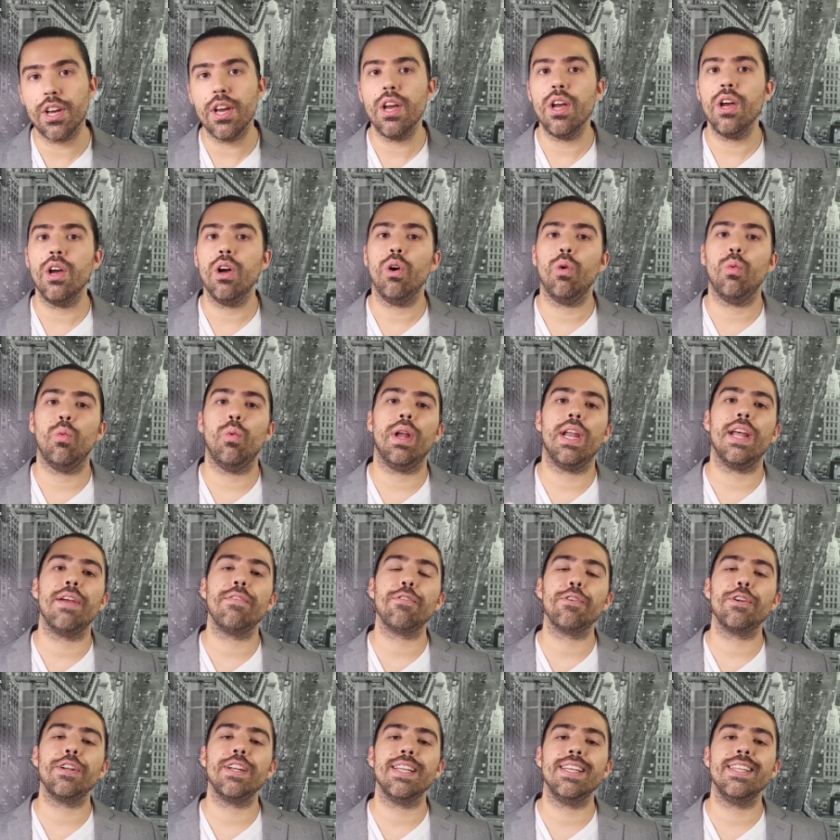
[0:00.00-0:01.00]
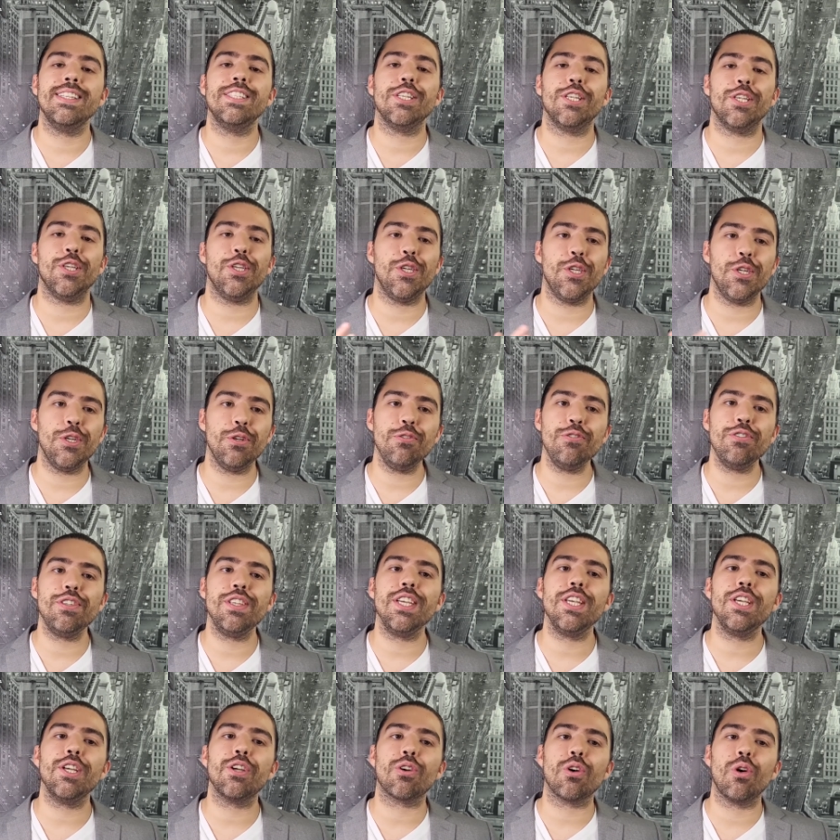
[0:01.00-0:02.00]
whatever it is, using your
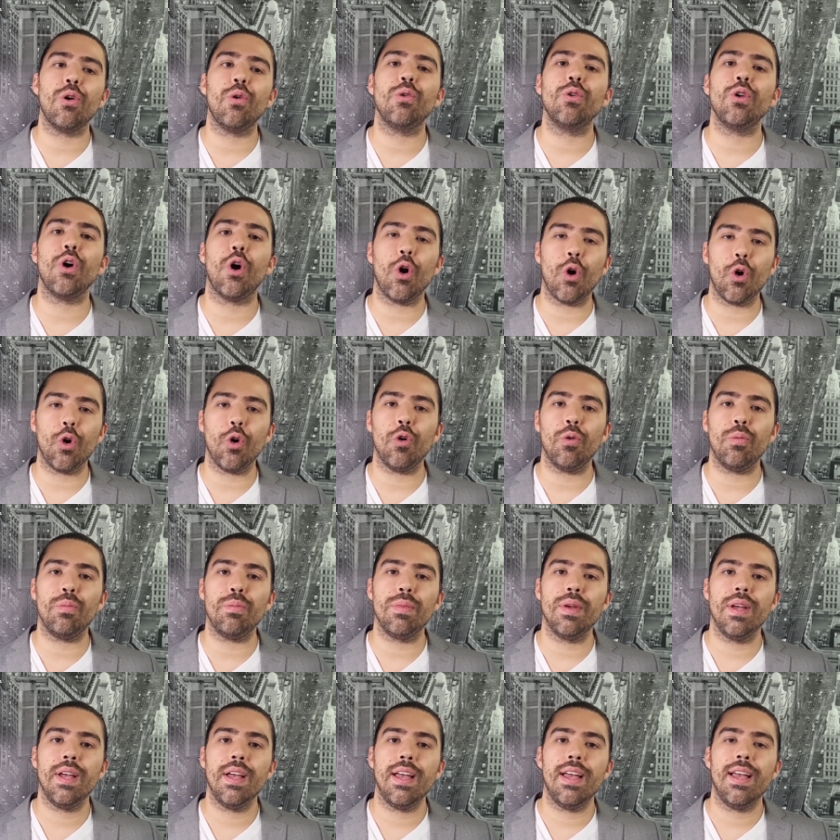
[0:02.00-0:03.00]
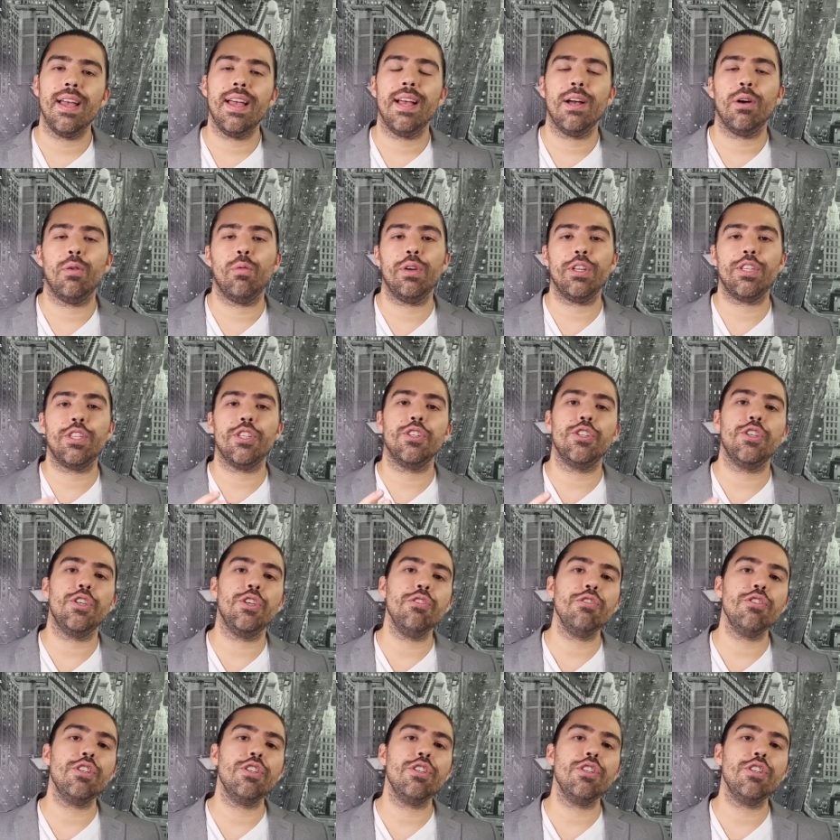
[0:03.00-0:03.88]
own home which is usually on